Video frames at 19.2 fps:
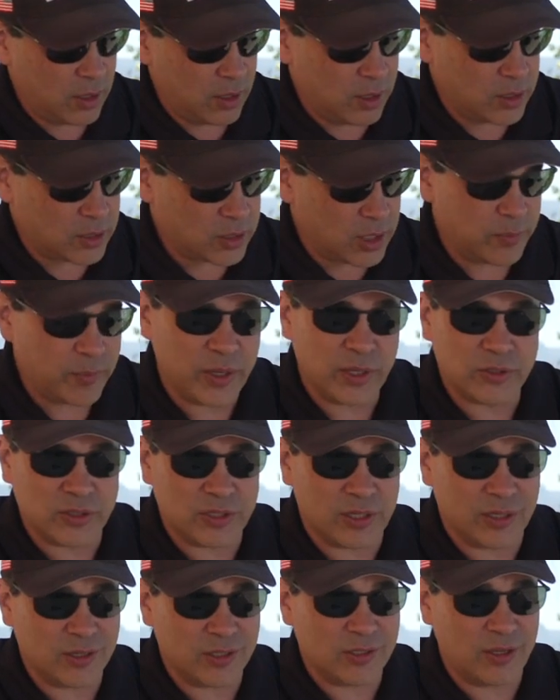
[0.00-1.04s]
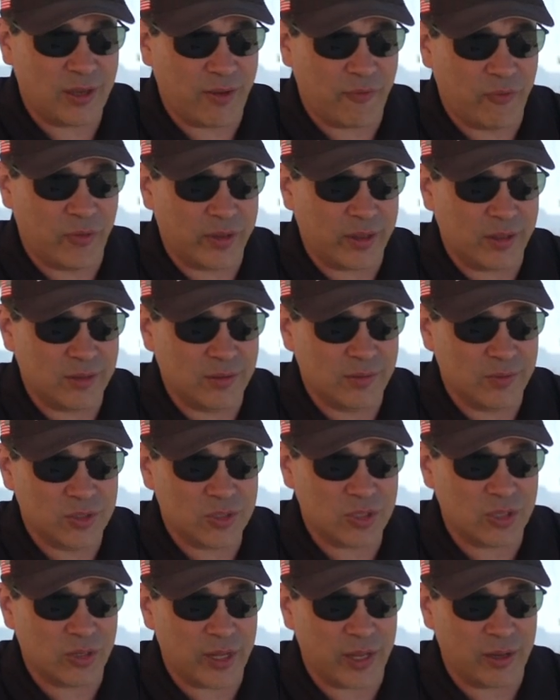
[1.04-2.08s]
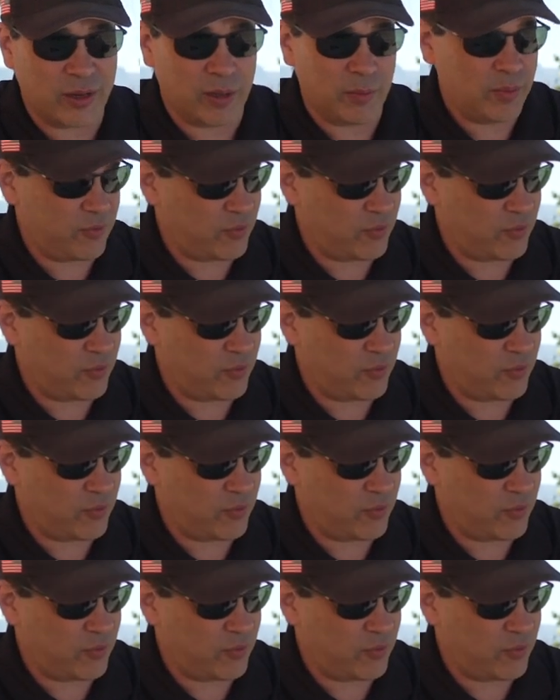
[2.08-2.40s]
it's going to be interesting to see if we can still get him